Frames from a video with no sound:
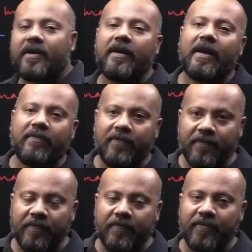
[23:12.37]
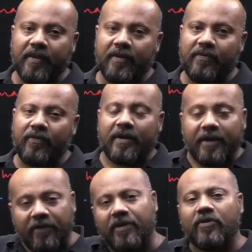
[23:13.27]
in life.
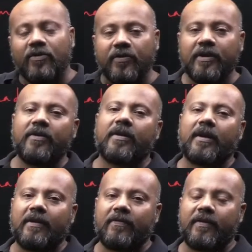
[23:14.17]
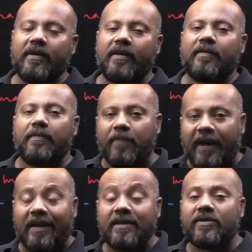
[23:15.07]
Whatever you do in your life,
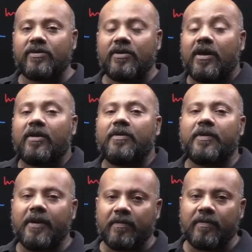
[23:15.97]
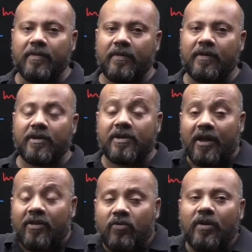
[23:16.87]
balance, equilibrium,
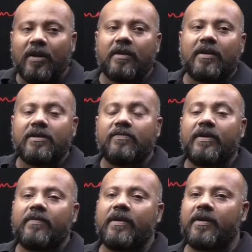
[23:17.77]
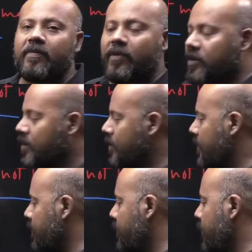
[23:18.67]
santulan is very, very important.
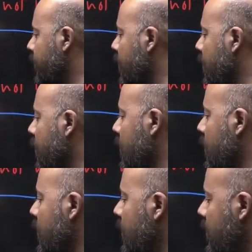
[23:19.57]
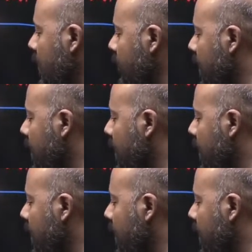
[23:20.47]
Then we